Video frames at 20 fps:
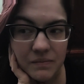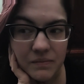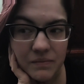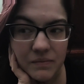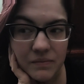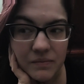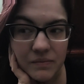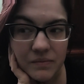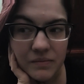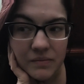
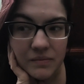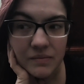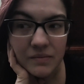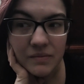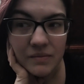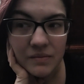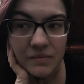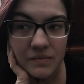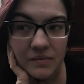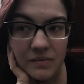
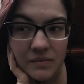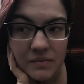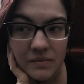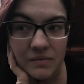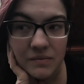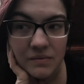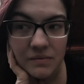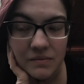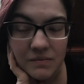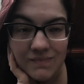
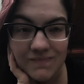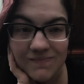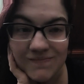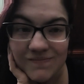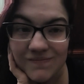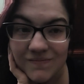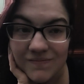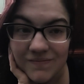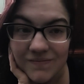(no one is talking)